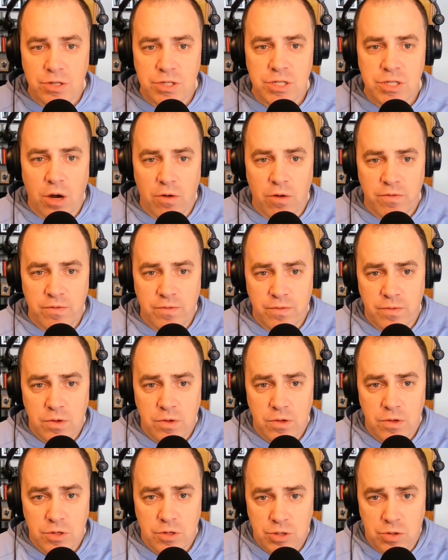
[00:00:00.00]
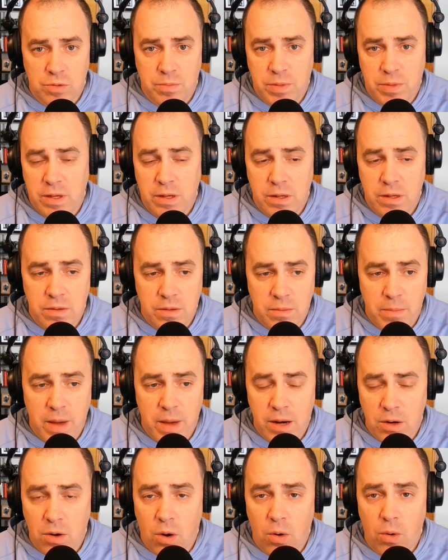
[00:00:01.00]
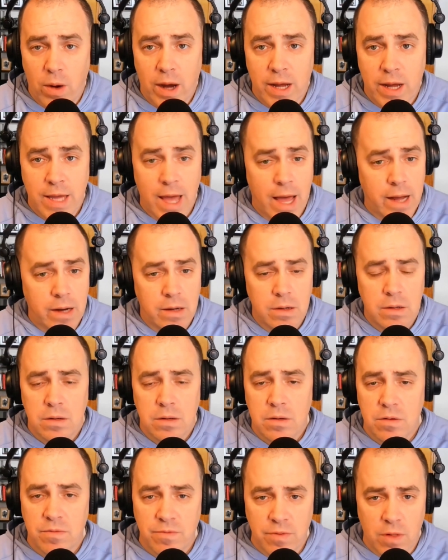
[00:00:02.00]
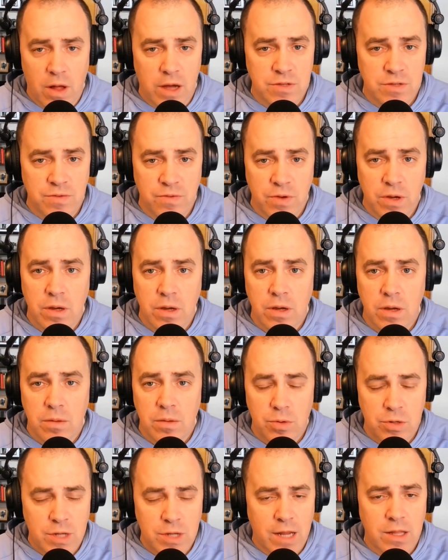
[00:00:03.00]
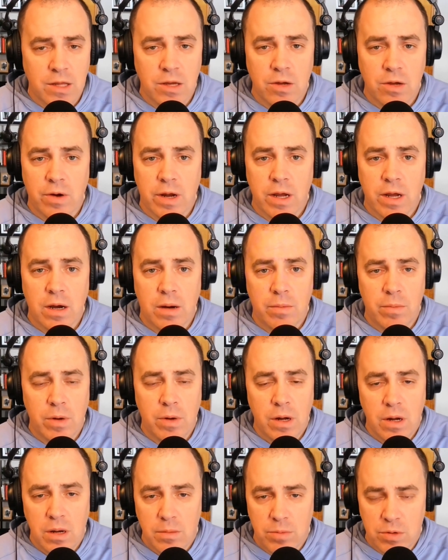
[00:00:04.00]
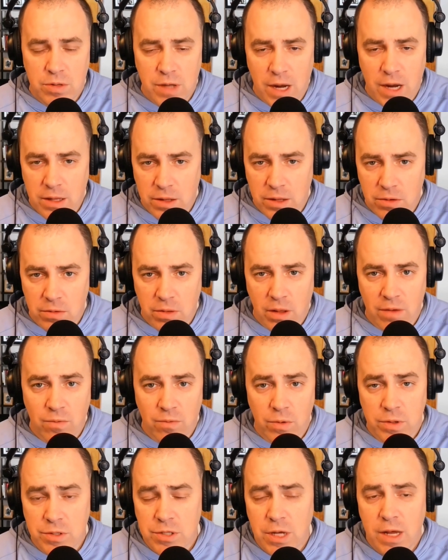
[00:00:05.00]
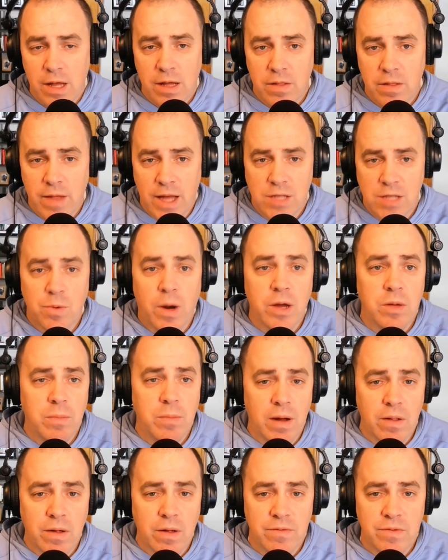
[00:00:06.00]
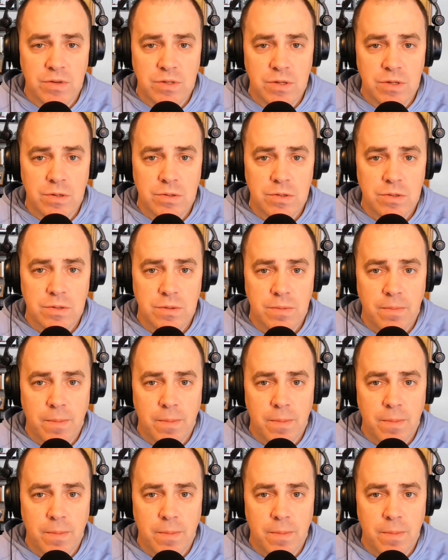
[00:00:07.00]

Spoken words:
yourself should be the main goal. Again, philosophy. Protecting your income, protecting your loved ones. That's why you buy life insurance.